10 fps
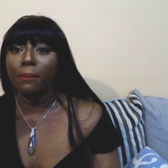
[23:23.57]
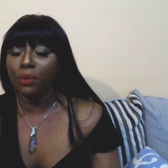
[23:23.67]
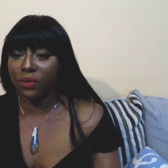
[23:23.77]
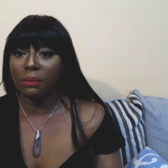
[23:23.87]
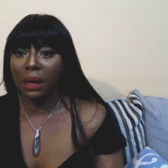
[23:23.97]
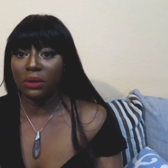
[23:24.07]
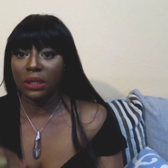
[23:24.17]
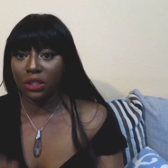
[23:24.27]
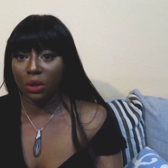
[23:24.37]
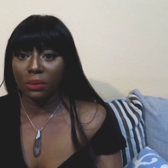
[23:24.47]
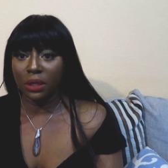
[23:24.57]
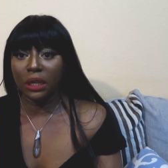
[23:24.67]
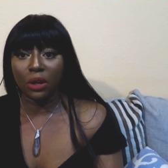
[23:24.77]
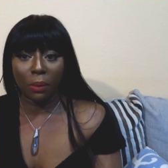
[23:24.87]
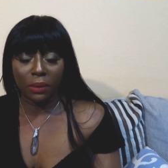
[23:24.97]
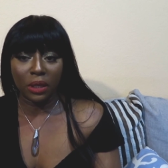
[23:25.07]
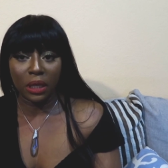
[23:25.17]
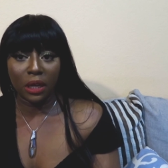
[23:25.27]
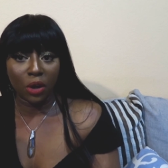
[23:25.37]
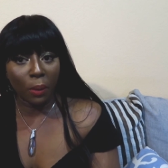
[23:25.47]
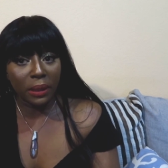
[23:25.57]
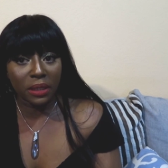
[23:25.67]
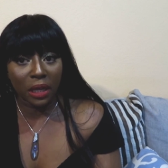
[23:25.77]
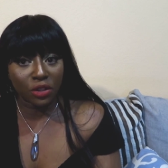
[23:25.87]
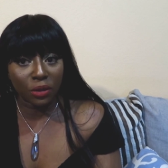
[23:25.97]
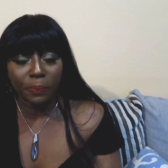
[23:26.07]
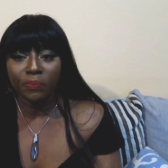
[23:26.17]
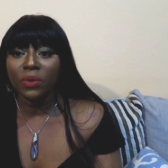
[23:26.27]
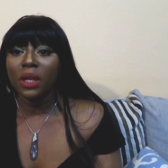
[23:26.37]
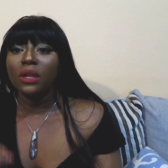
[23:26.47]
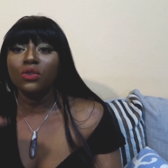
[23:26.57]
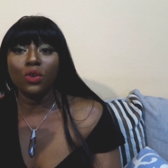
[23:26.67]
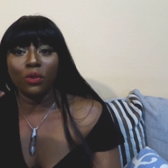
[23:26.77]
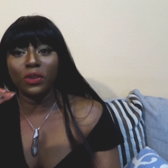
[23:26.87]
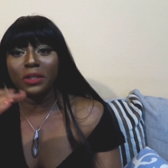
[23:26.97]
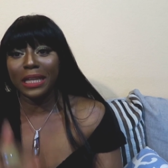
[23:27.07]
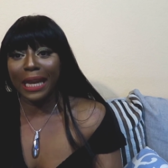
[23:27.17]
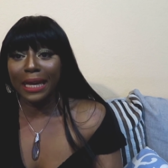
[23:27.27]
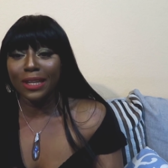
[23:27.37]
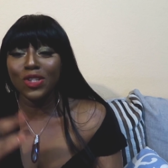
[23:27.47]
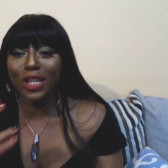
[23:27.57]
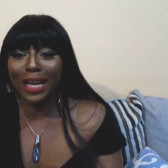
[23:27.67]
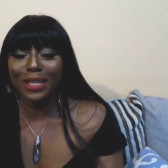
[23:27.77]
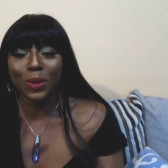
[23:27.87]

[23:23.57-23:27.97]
put them out in the comment section. Do not fail to like, share,